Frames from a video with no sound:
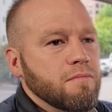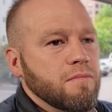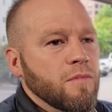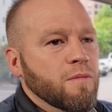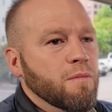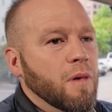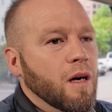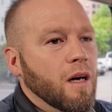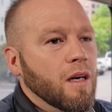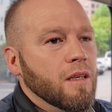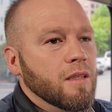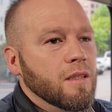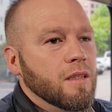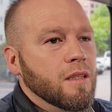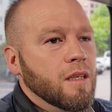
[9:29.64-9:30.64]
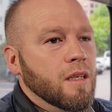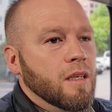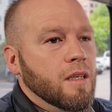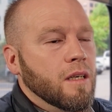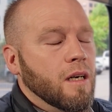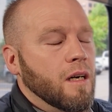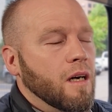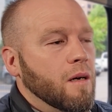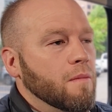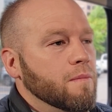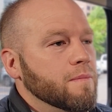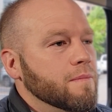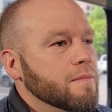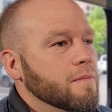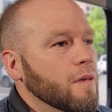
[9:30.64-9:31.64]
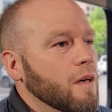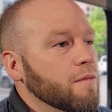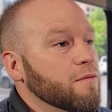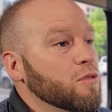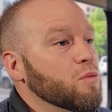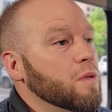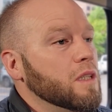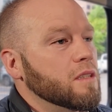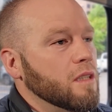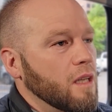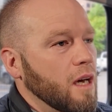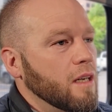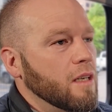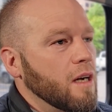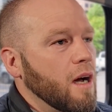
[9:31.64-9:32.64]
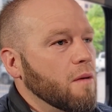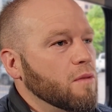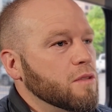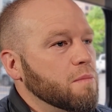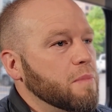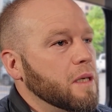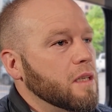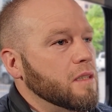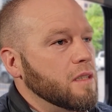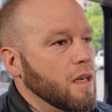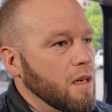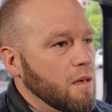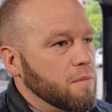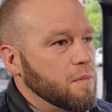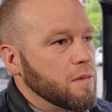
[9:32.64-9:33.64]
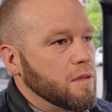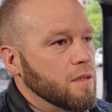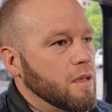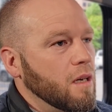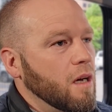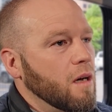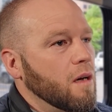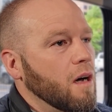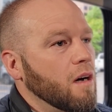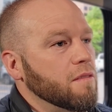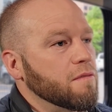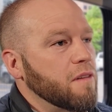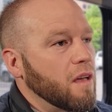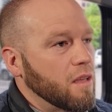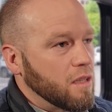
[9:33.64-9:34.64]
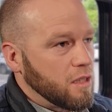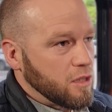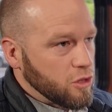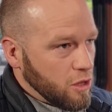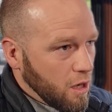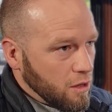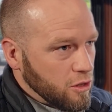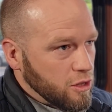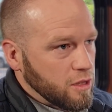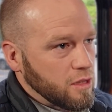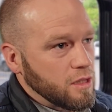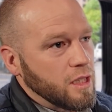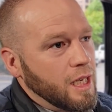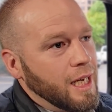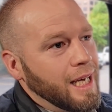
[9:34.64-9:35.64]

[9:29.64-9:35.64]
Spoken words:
But a few weeks later, I was picked up on felony charges